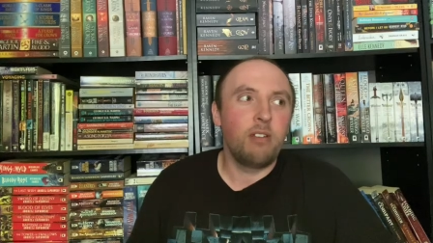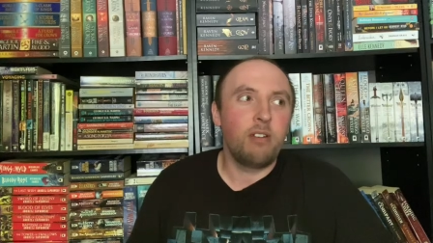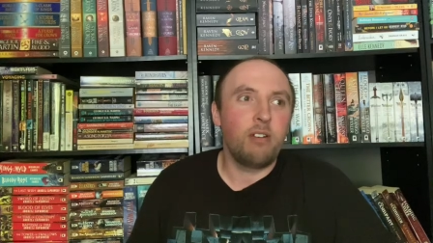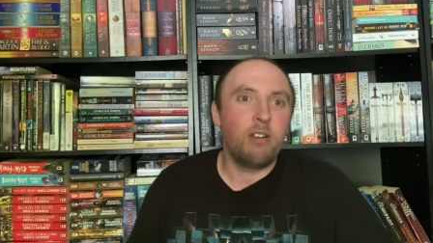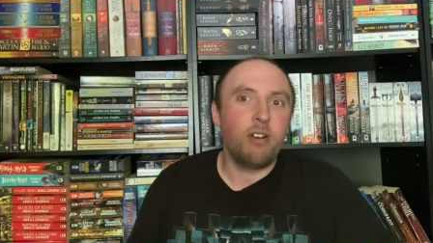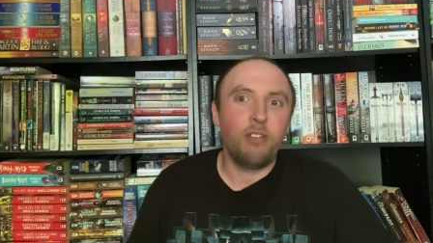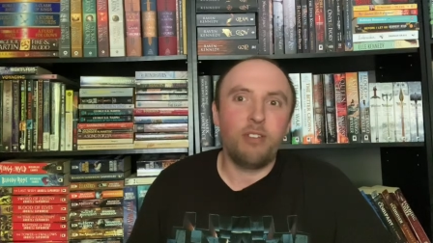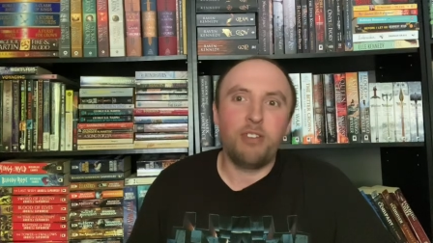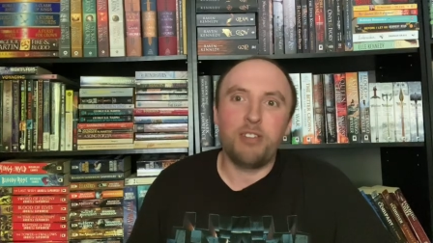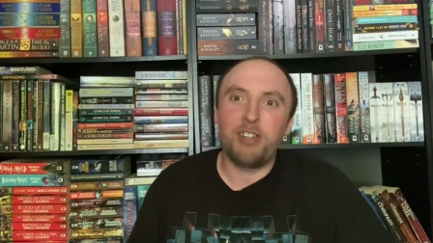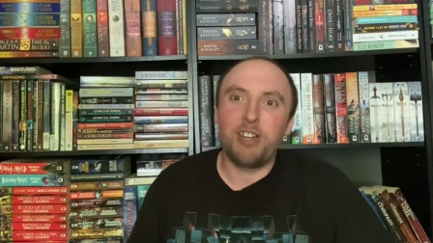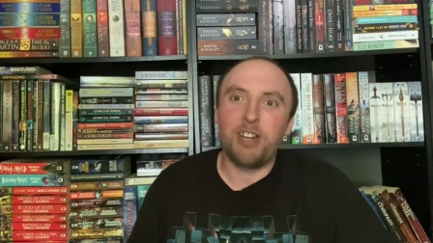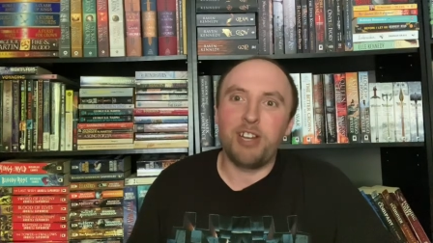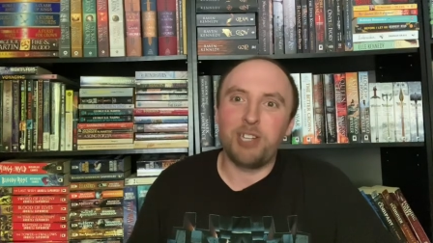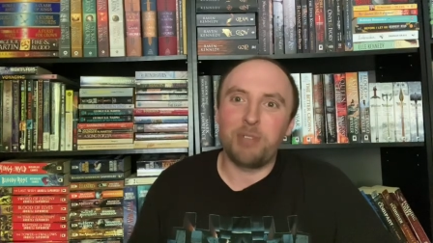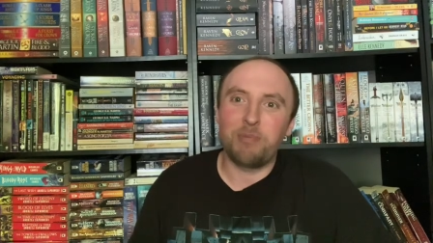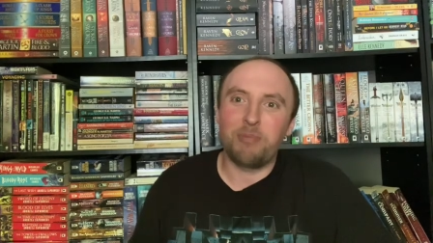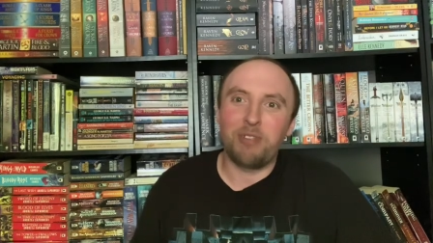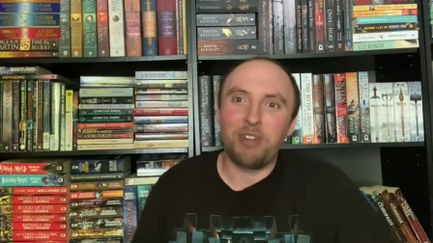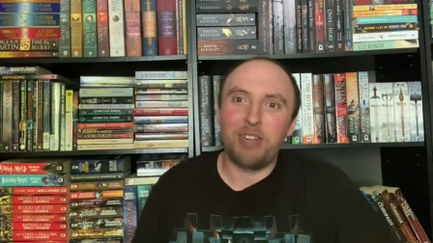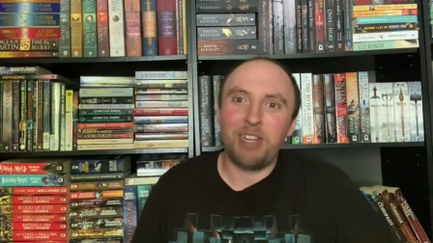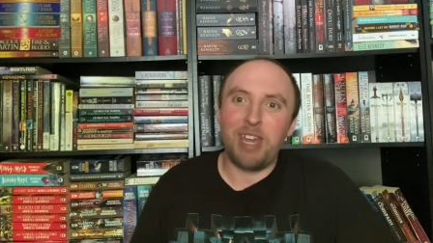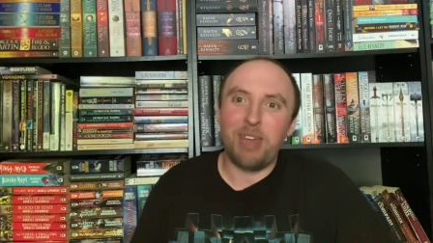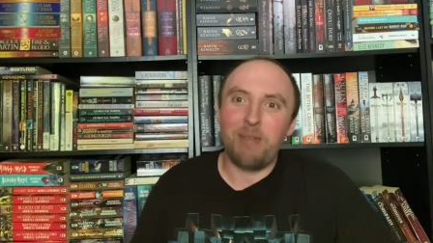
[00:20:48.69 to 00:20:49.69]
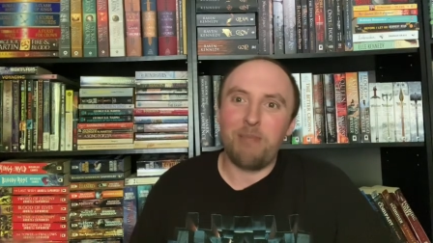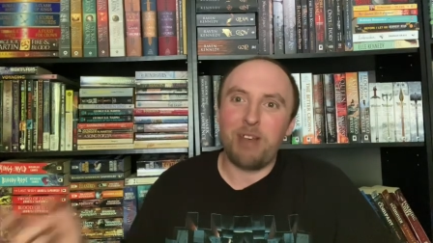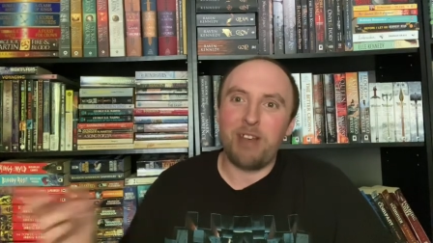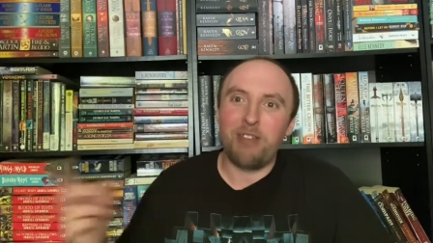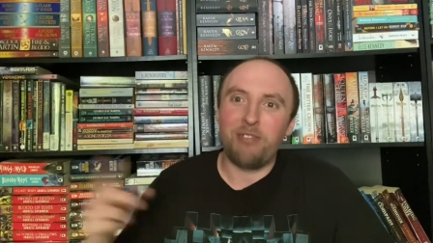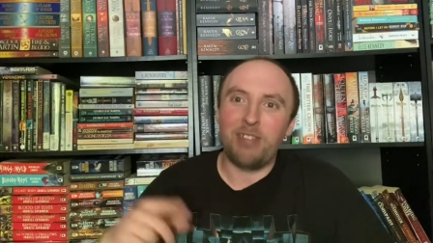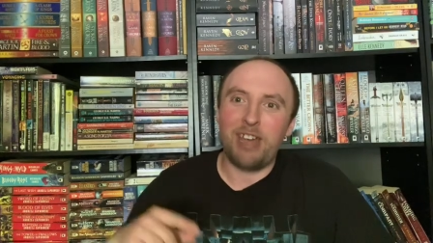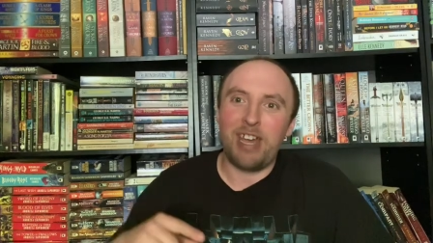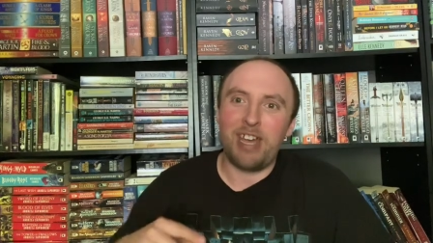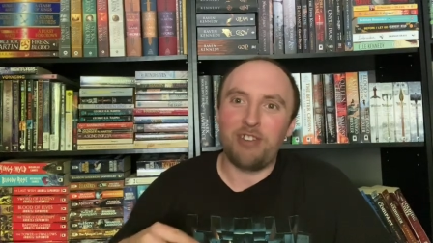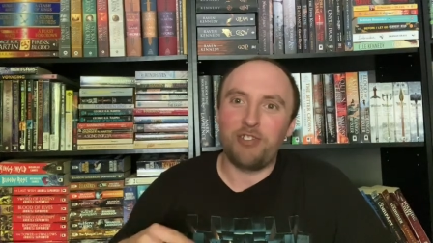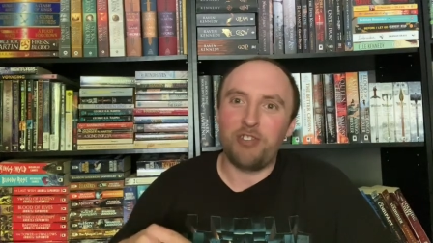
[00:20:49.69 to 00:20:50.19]
All the Sinners Bleed came out
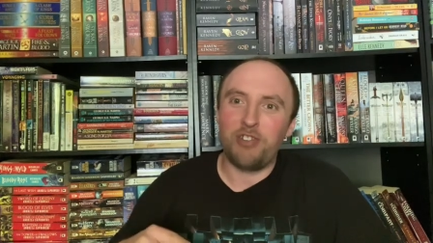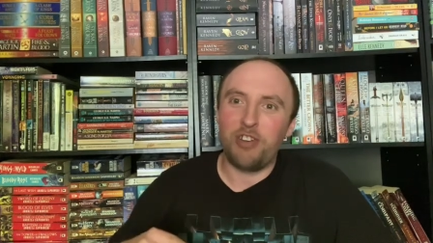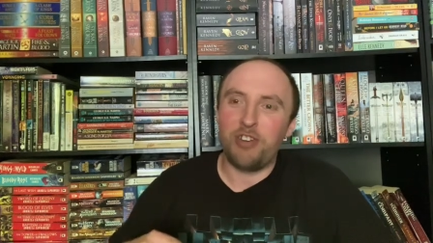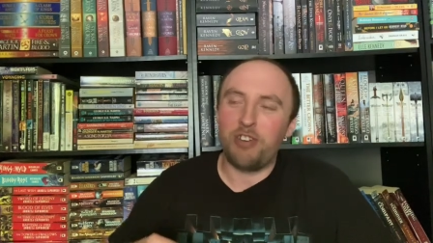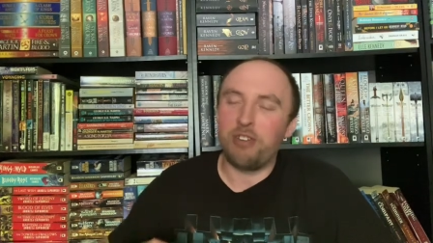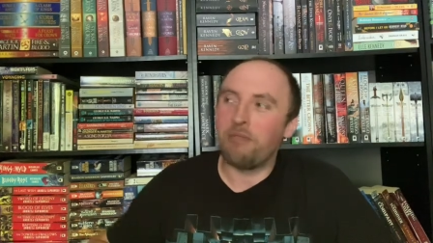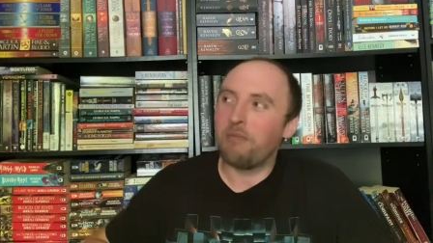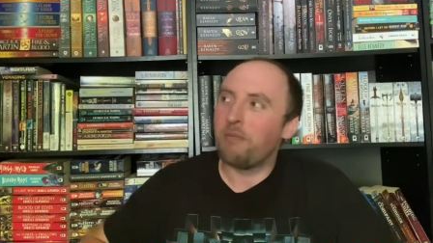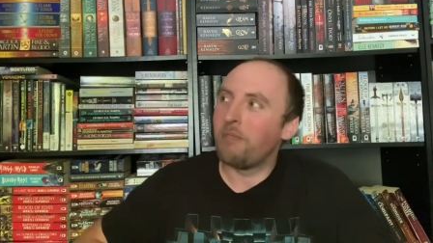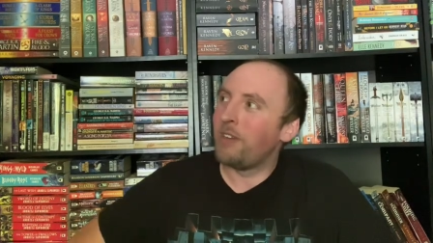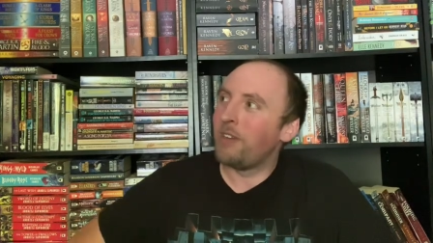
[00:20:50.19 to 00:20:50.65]
last year,